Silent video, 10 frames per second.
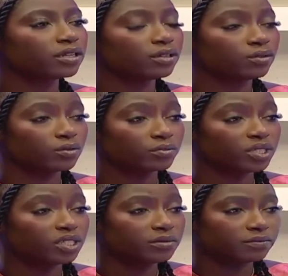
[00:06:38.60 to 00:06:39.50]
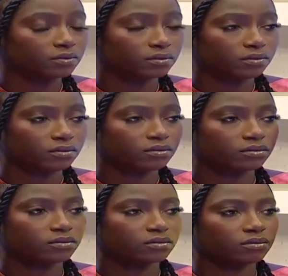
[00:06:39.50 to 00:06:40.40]
Se den yo me nim.
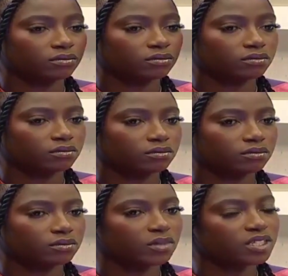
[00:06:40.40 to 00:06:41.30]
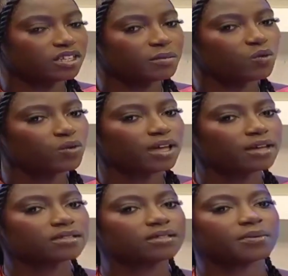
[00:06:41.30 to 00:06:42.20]
Nti ne me hu
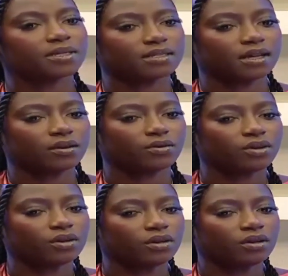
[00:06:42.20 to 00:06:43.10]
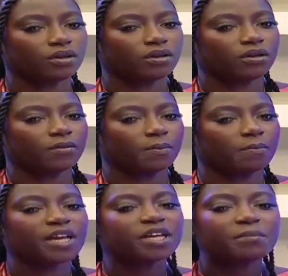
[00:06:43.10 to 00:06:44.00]
ya ni se pastor no.
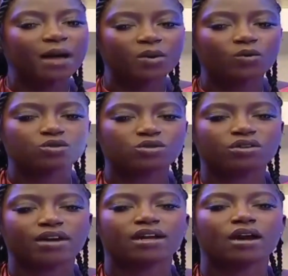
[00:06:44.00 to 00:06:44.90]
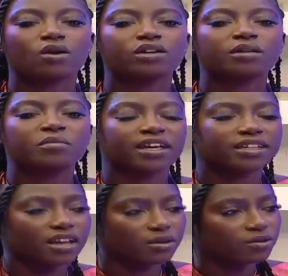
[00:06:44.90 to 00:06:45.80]
Mani ba me won sokra na on me
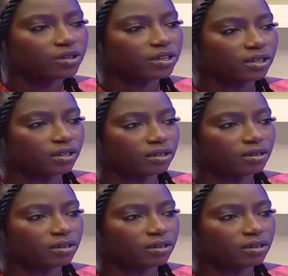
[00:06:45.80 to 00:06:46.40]
adawi.